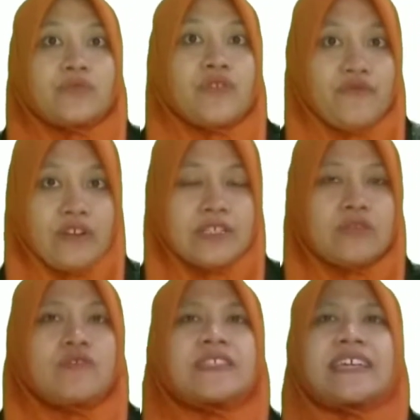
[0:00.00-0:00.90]
refers
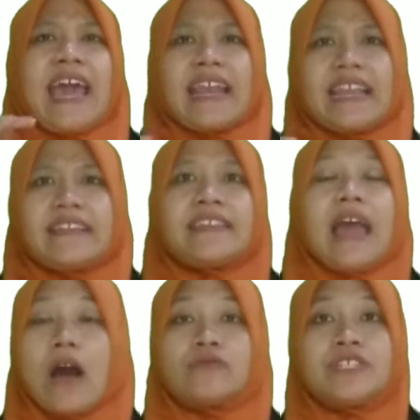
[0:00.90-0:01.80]
to scanning the
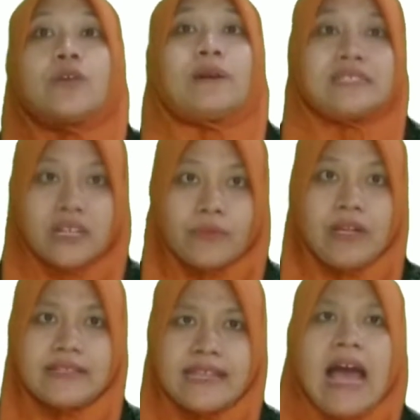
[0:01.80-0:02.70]
audio
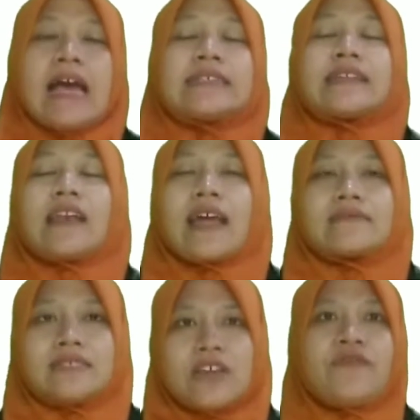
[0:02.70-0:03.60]
materials
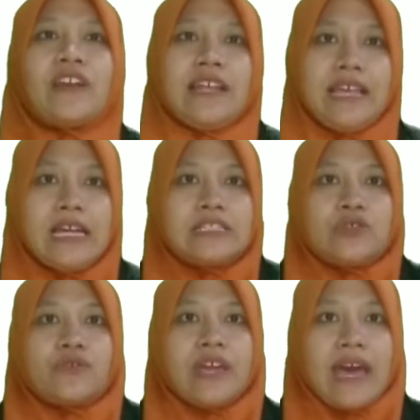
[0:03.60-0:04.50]
selectively to
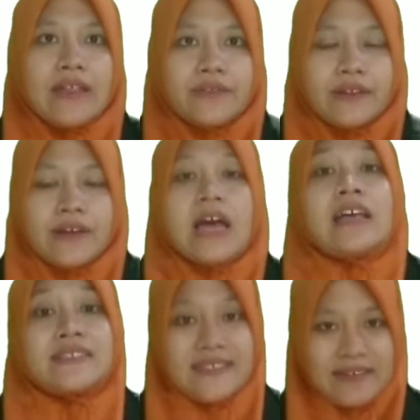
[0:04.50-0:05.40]
gather
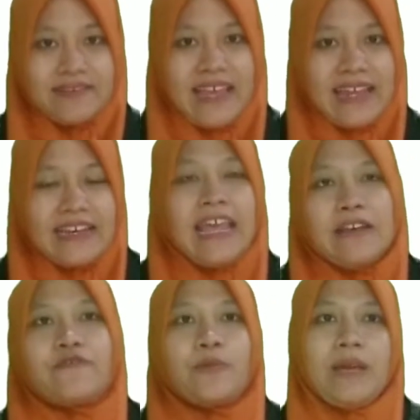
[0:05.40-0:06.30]
certain
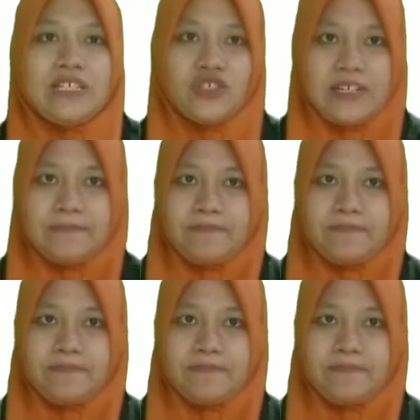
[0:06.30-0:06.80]
information.